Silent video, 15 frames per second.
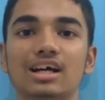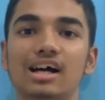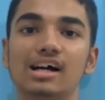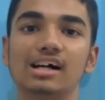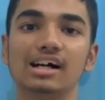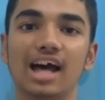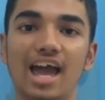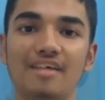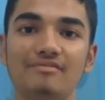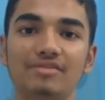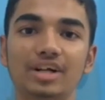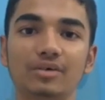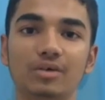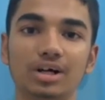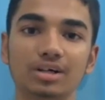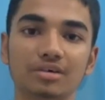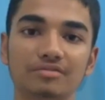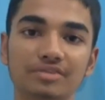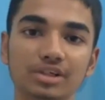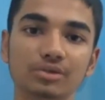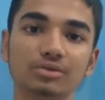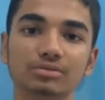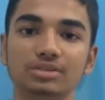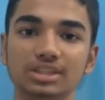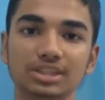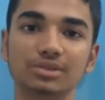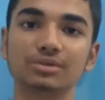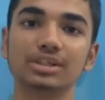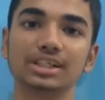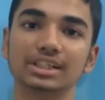Every one of you
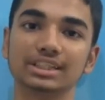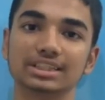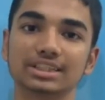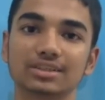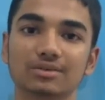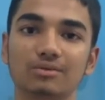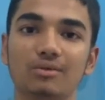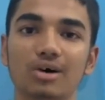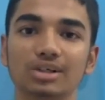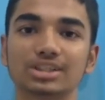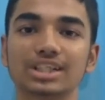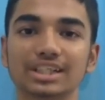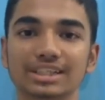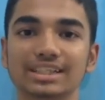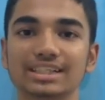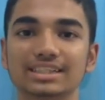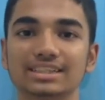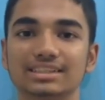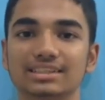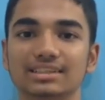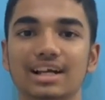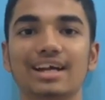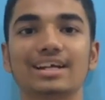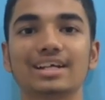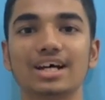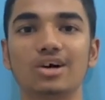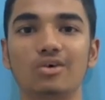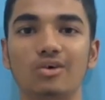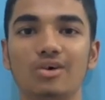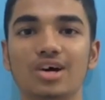students watching this right
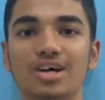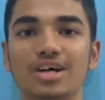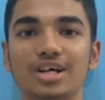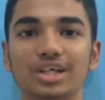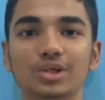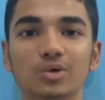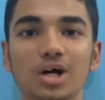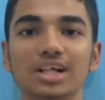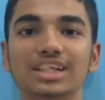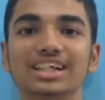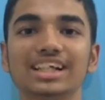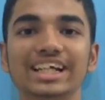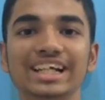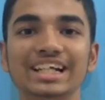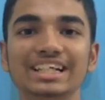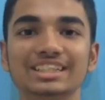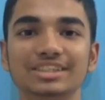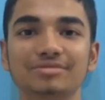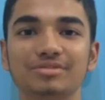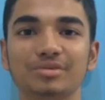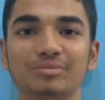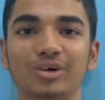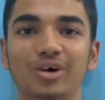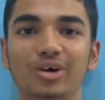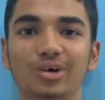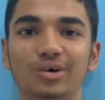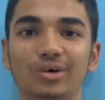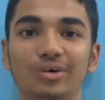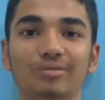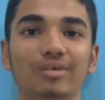now, you are the leaders of
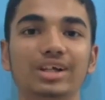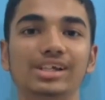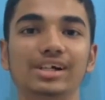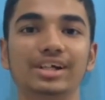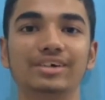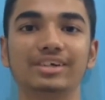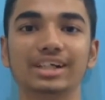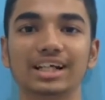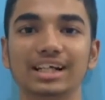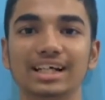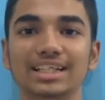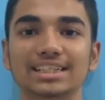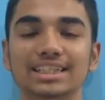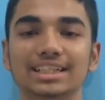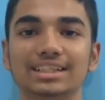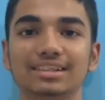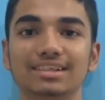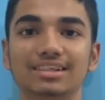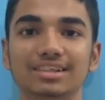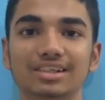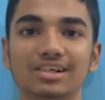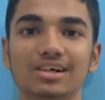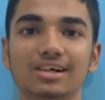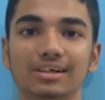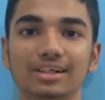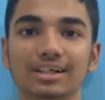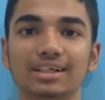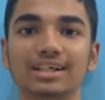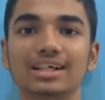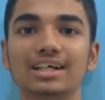tomorrow, whether you realize it or not.
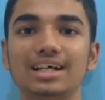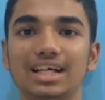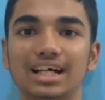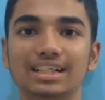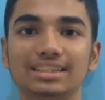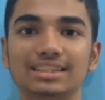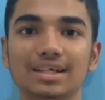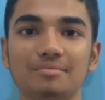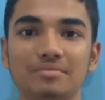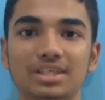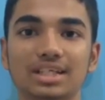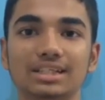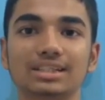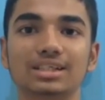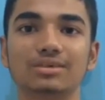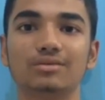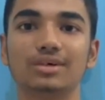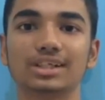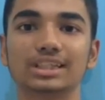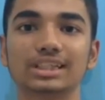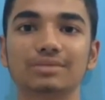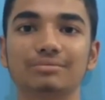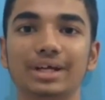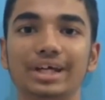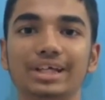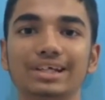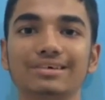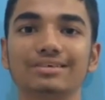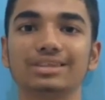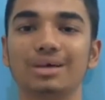And Samsidh wants to make
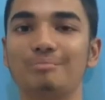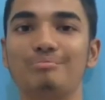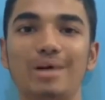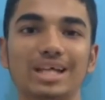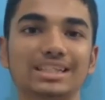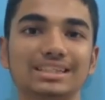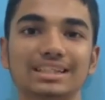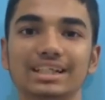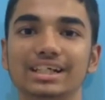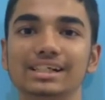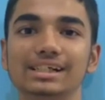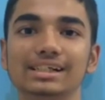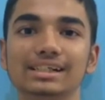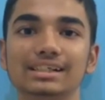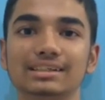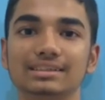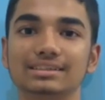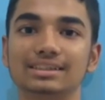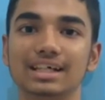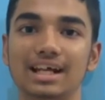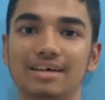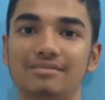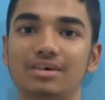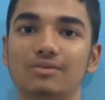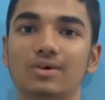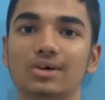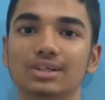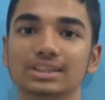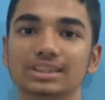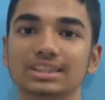you the best leader there ever
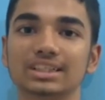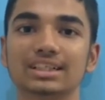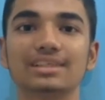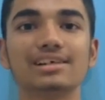was.